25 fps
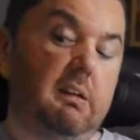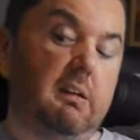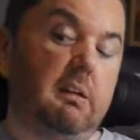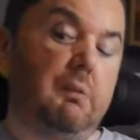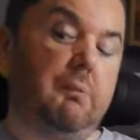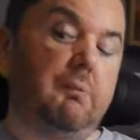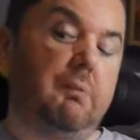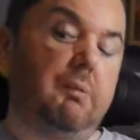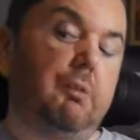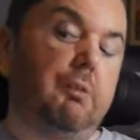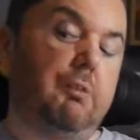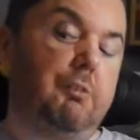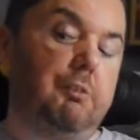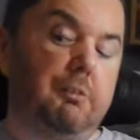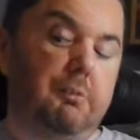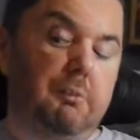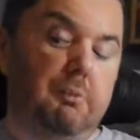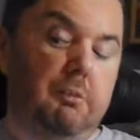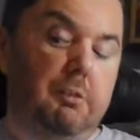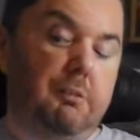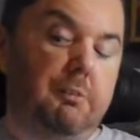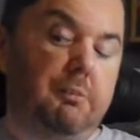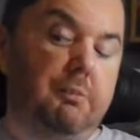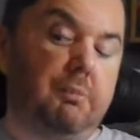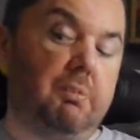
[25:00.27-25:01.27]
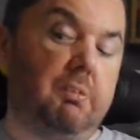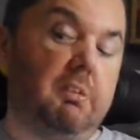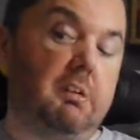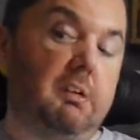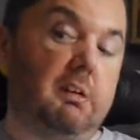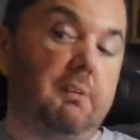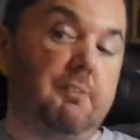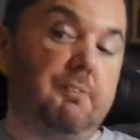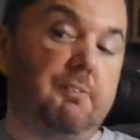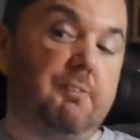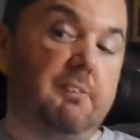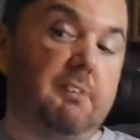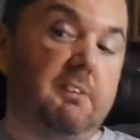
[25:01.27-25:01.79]
We've got 2 items
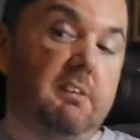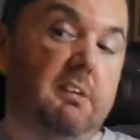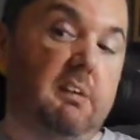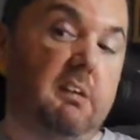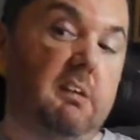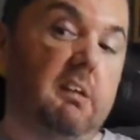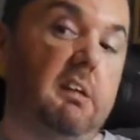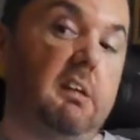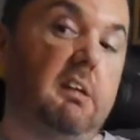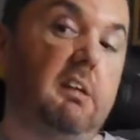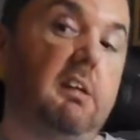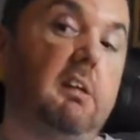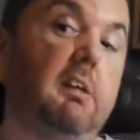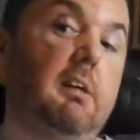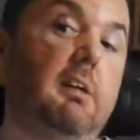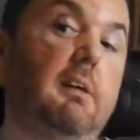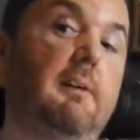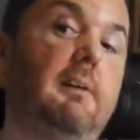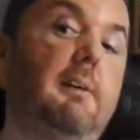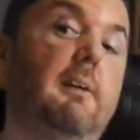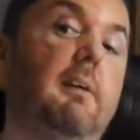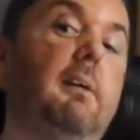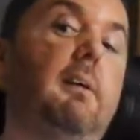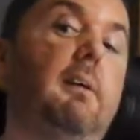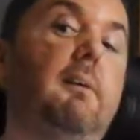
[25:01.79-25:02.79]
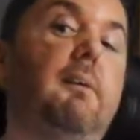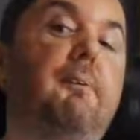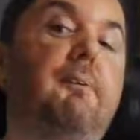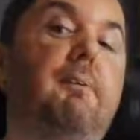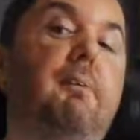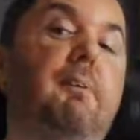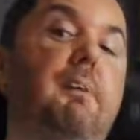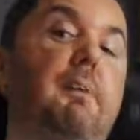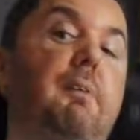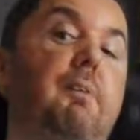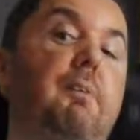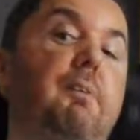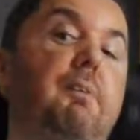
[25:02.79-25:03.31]
left. The
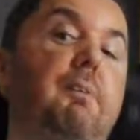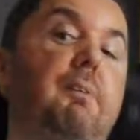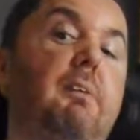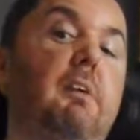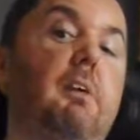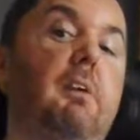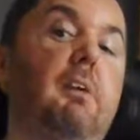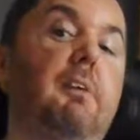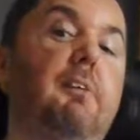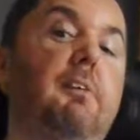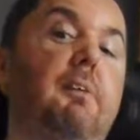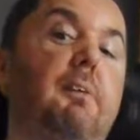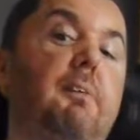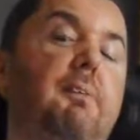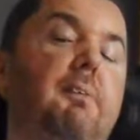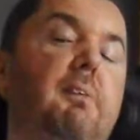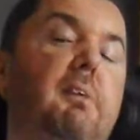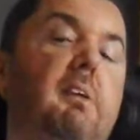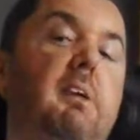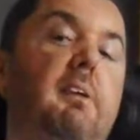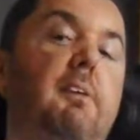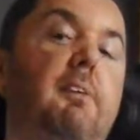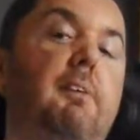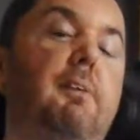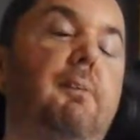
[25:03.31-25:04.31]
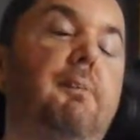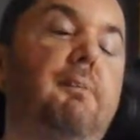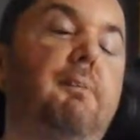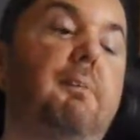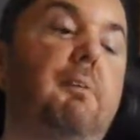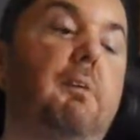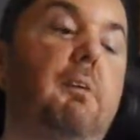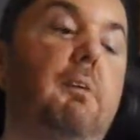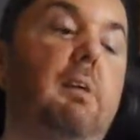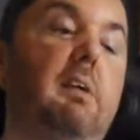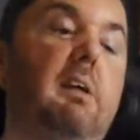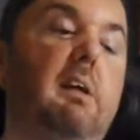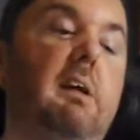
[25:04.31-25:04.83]
penultimate item is the
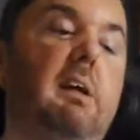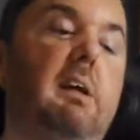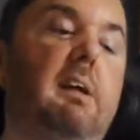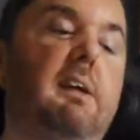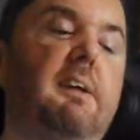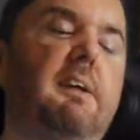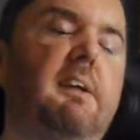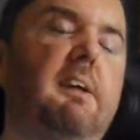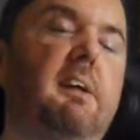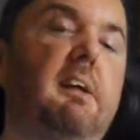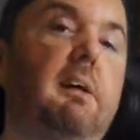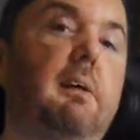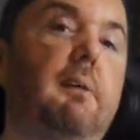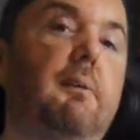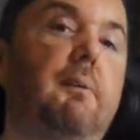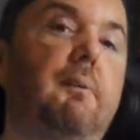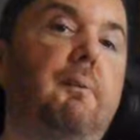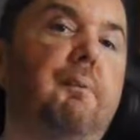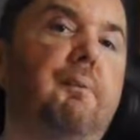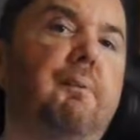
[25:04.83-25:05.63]
Pocky. Now,